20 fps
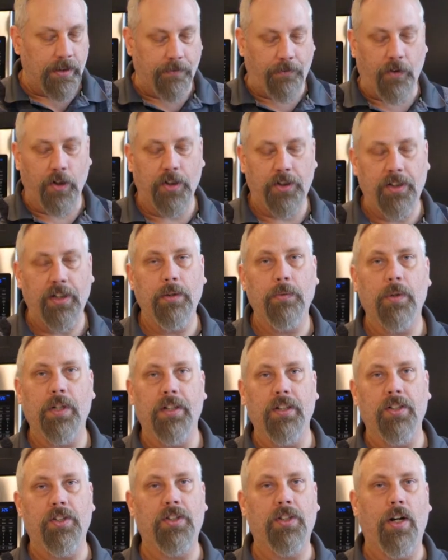The first thing we're
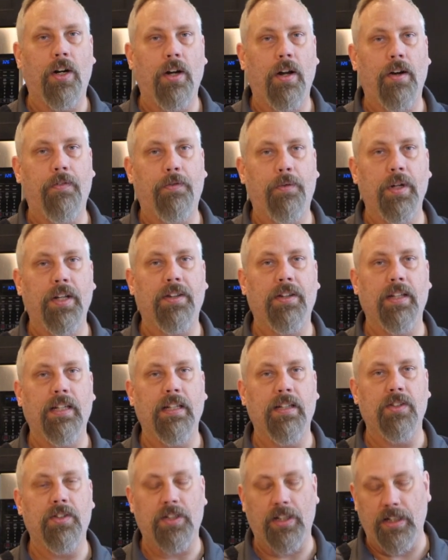going to start off with
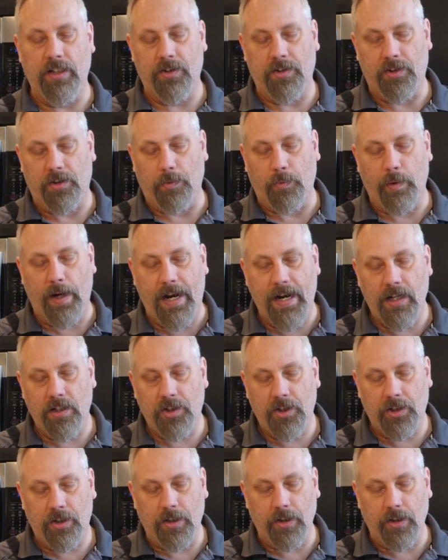is the ranch,